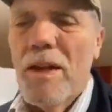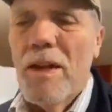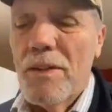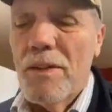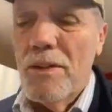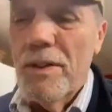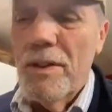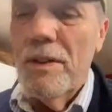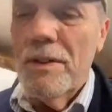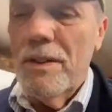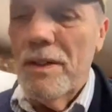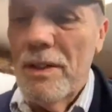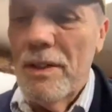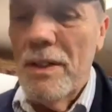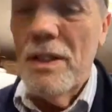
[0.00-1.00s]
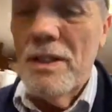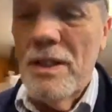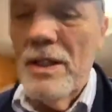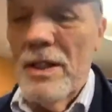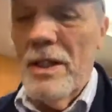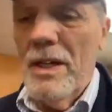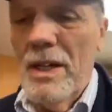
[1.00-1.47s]
Then
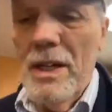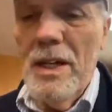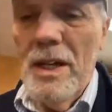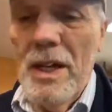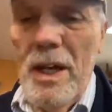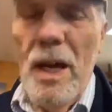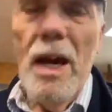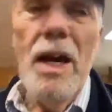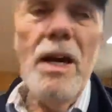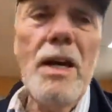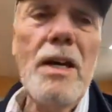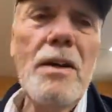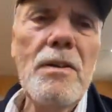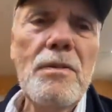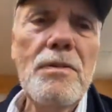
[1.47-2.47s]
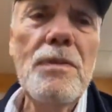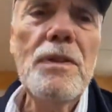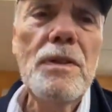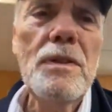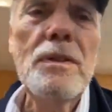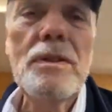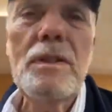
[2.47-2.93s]
have,
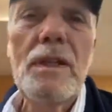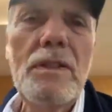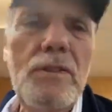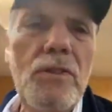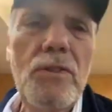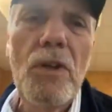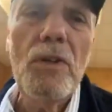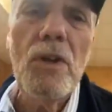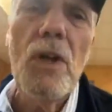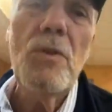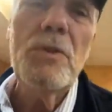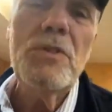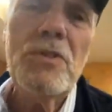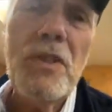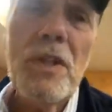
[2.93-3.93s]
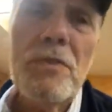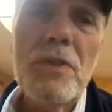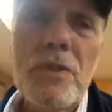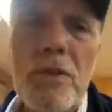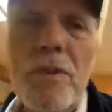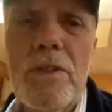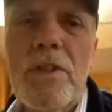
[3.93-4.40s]
and you don't always have to
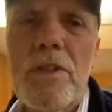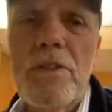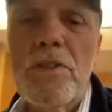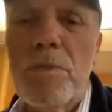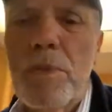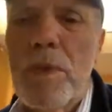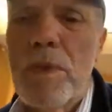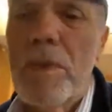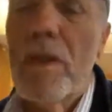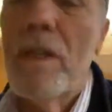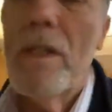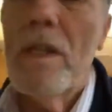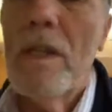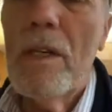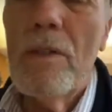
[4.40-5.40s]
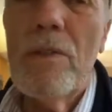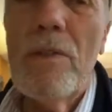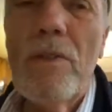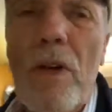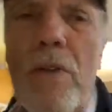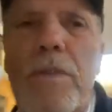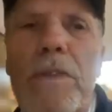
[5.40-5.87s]
do this, but you
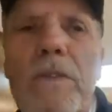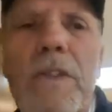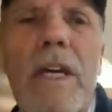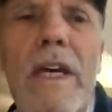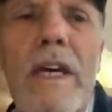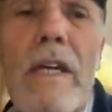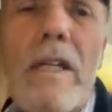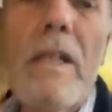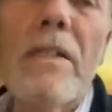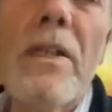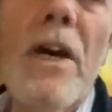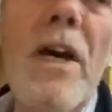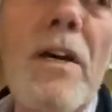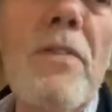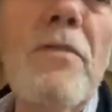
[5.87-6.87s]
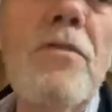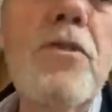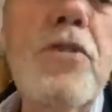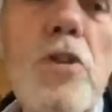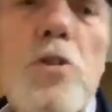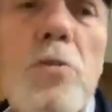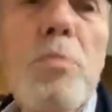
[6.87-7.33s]
often can have
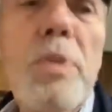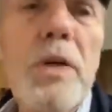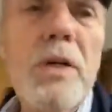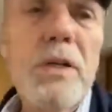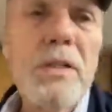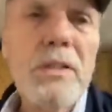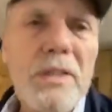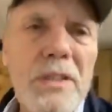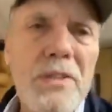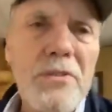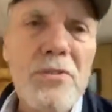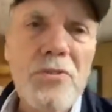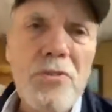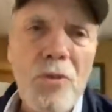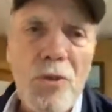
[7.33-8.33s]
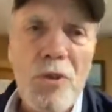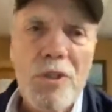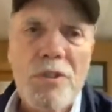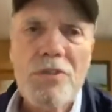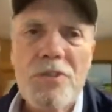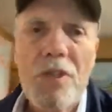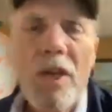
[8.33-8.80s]
two parallel
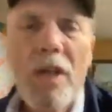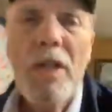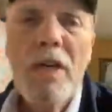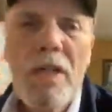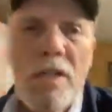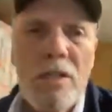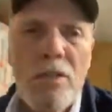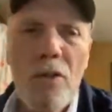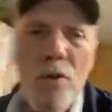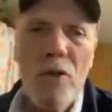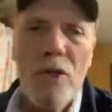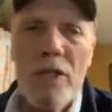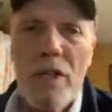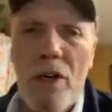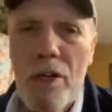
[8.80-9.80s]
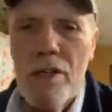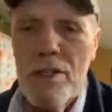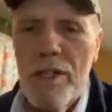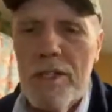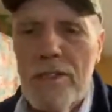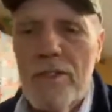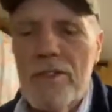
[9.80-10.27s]
stories going on
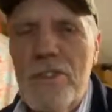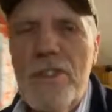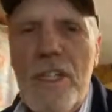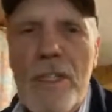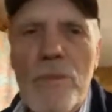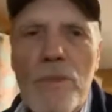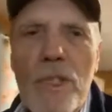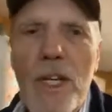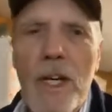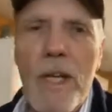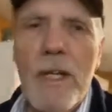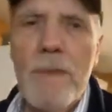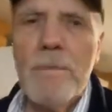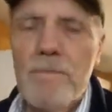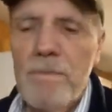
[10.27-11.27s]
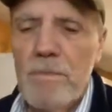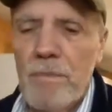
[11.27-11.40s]
at the same time.